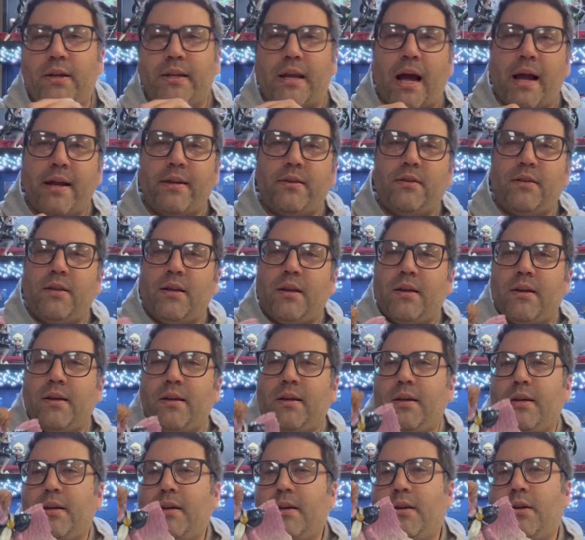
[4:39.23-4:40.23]
I
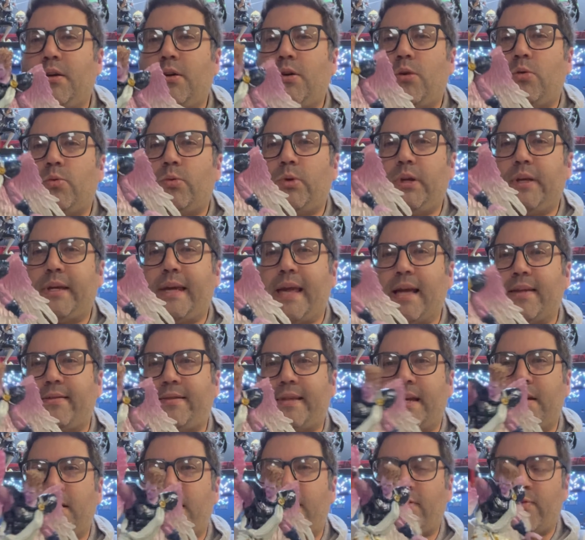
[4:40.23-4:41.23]
really can't say
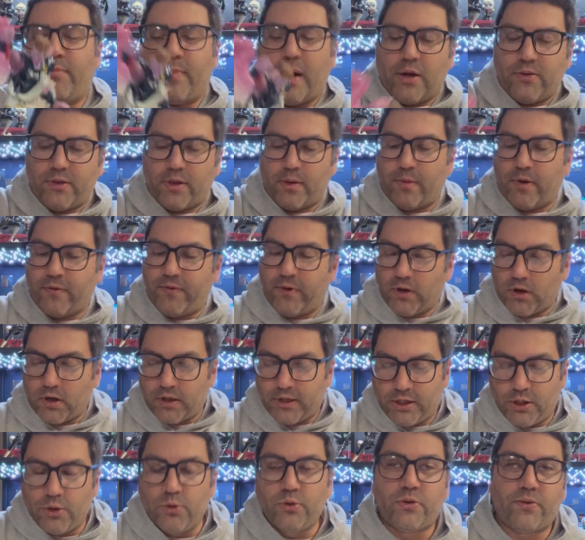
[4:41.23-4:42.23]
enough about them. If you're a
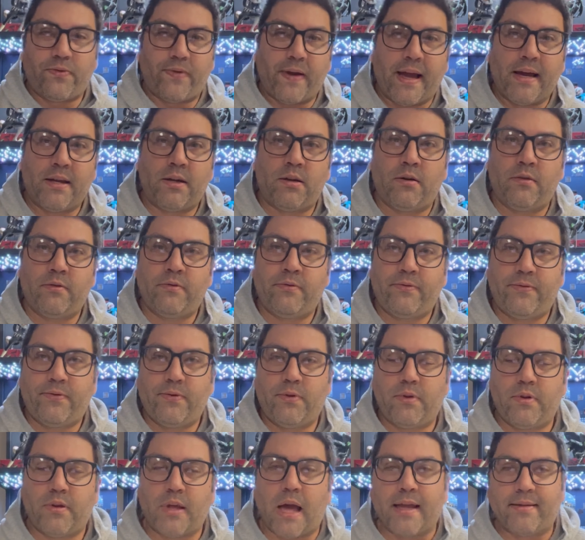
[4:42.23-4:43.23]
huge fan of
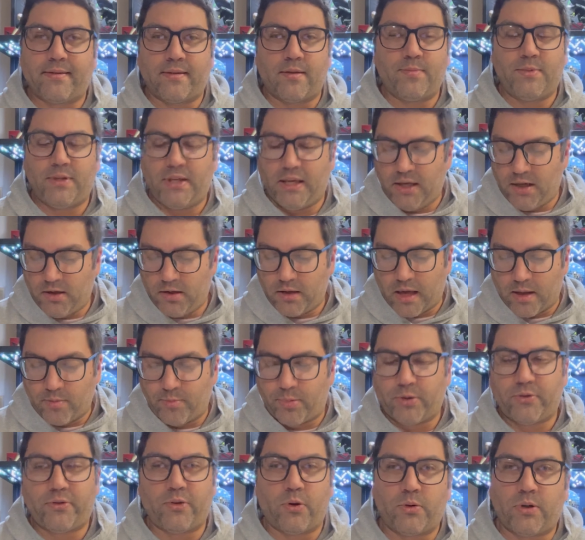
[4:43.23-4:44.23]
SMT and
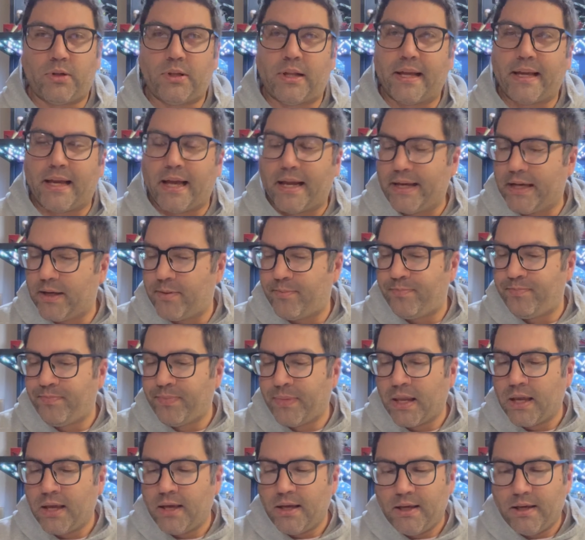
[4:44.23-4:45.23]
Persona like I am,
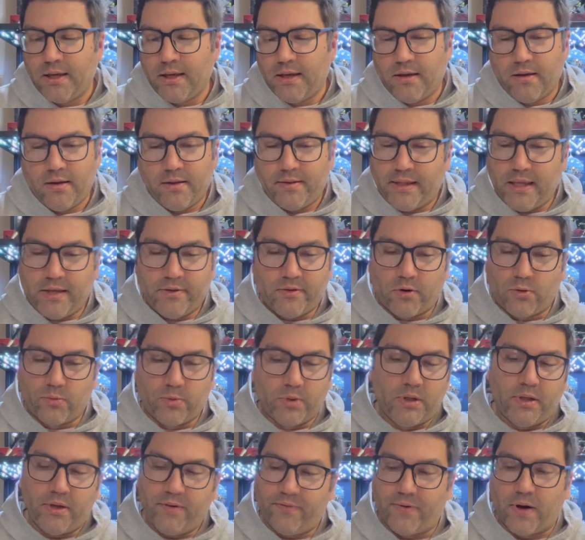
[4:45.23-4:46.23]
these are
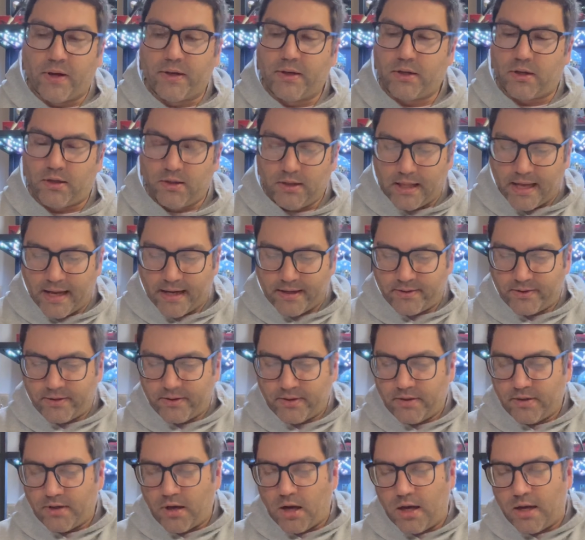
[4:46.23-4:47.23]
really fun to
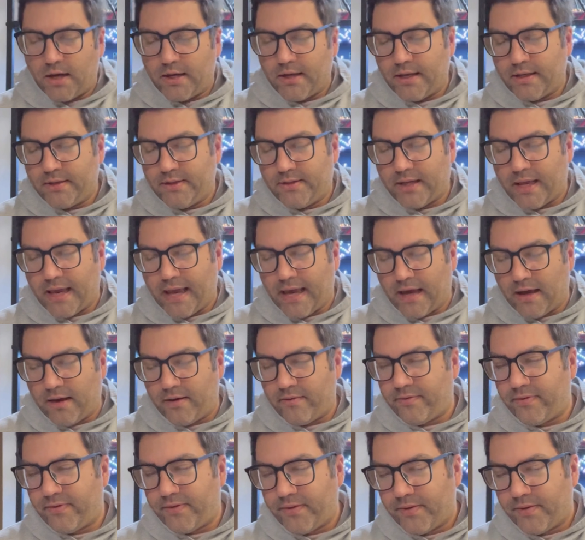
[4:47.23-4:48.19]
collect and to have.